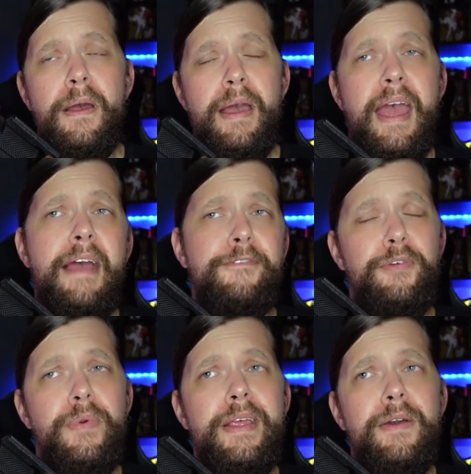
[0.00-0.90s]
half of
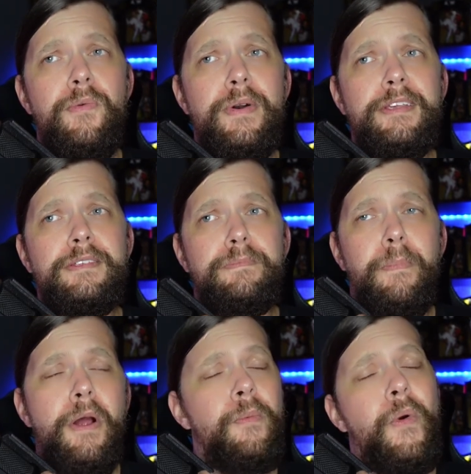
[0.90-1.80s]
the ring was
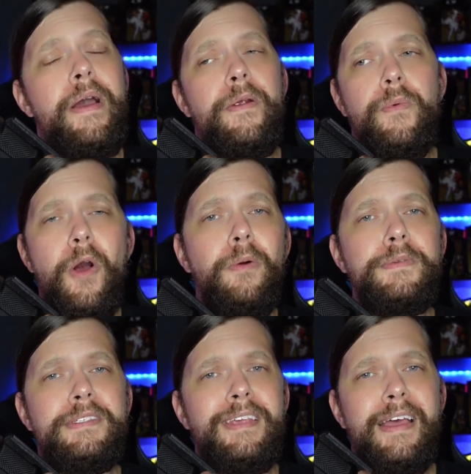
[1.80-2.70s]
barbed wire
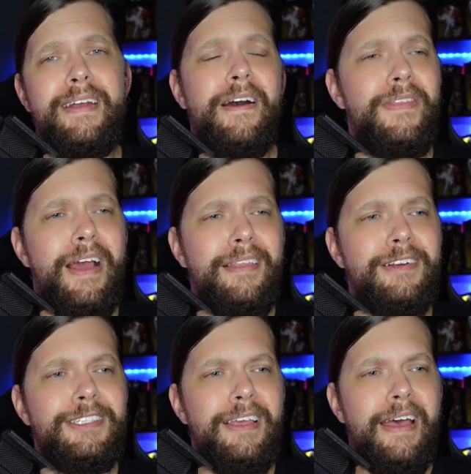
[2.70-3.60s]
ropes and on the
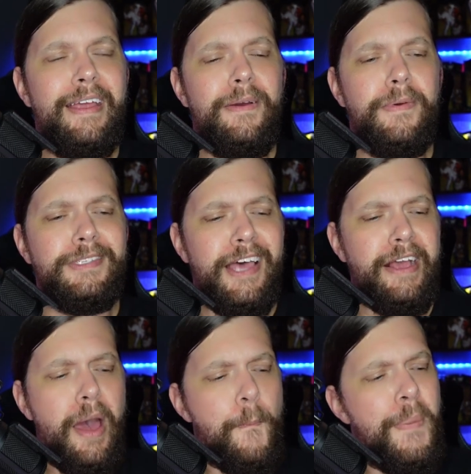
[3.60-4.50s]
other side it was
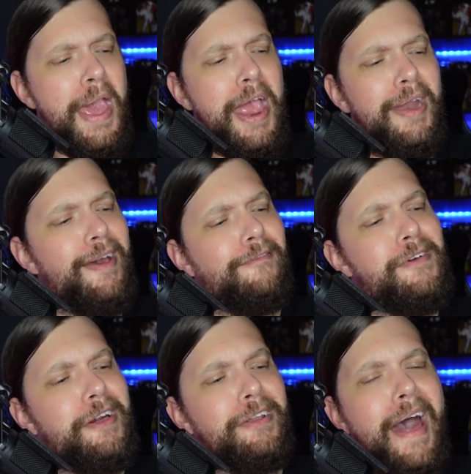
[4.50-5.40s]
like a pit
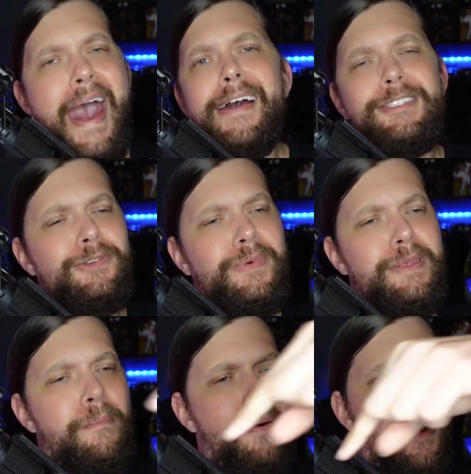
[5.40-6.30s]
of glass
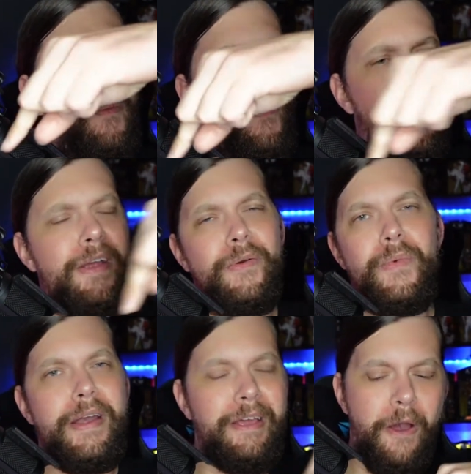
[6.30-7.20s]
with barbed wire
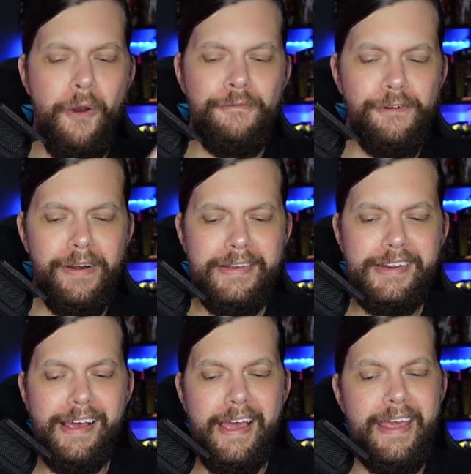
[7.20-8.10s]
running over
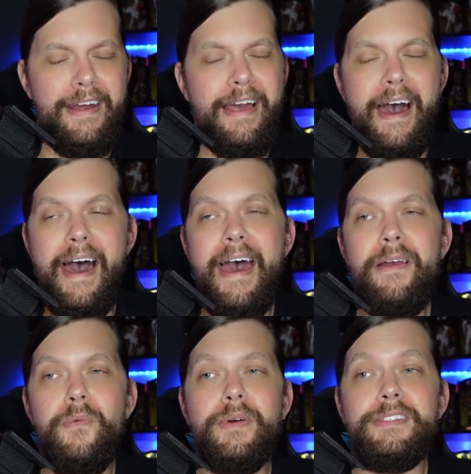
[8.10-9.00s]
it and
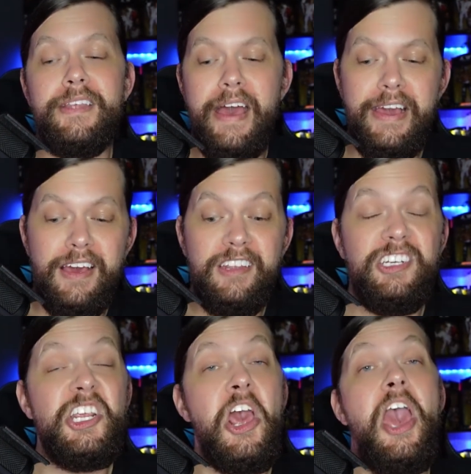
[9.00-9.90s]
i was like
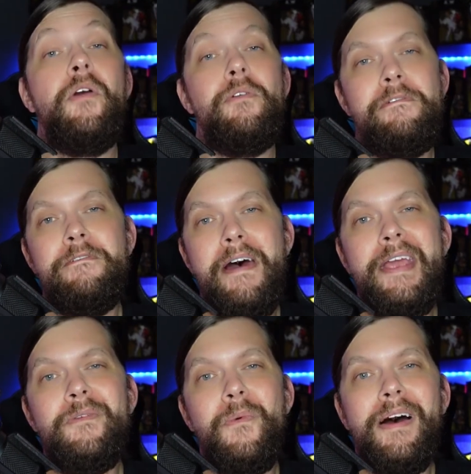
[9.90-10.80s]

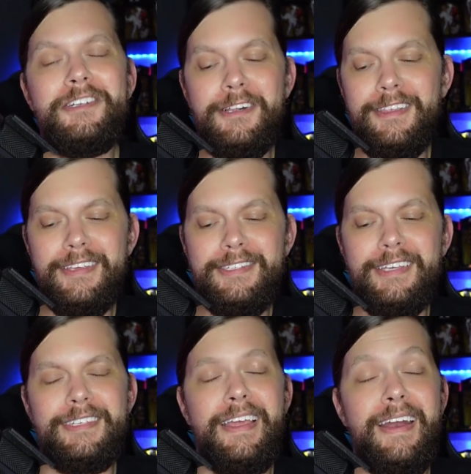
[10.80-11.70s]
terrified watching this
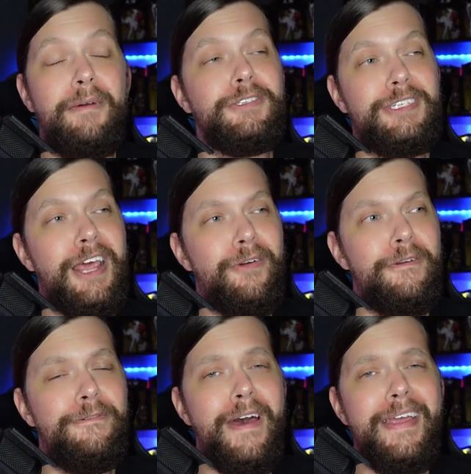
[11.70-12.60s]
as a kid. I was
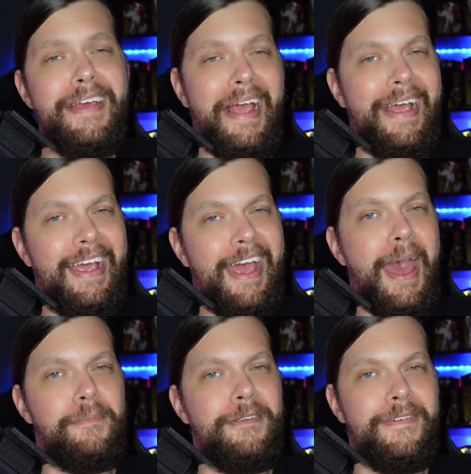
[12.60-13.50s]
terrified and
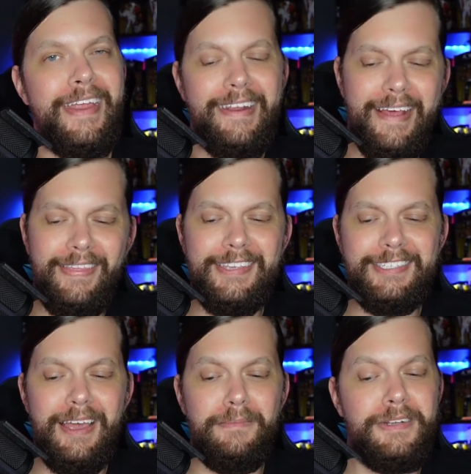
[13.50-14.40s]
captivated at the
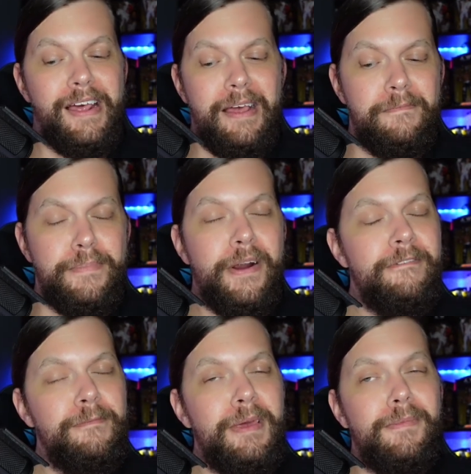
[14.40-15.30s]
same time. Part
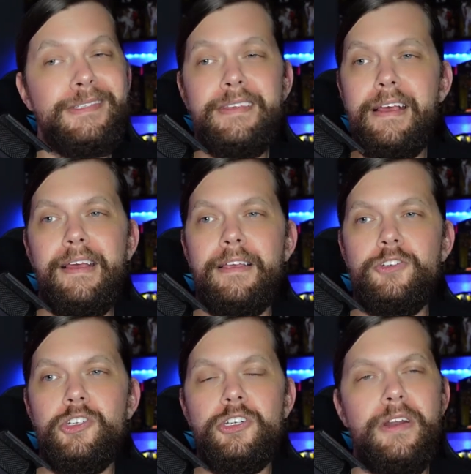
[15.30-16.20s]
of me was like,
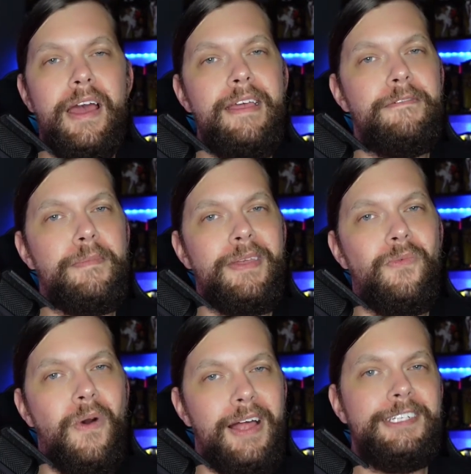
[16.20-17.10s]
should I even be
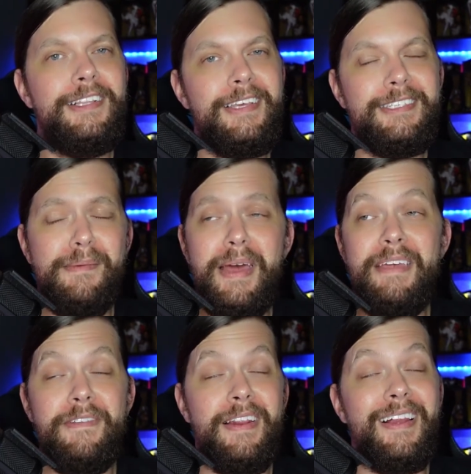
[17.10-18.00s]
watching this? Am I
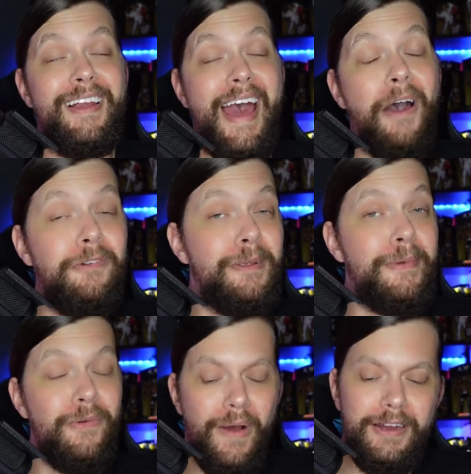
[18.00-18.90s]
even allowed to
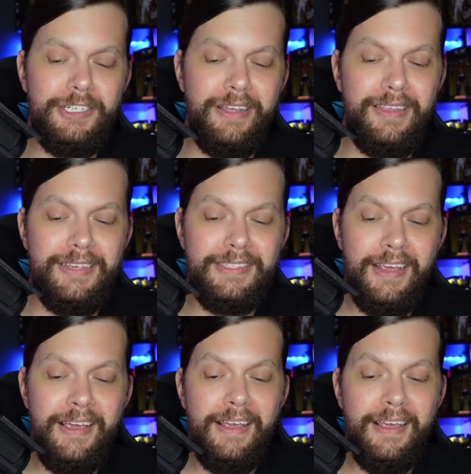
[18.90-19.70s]
be watching this?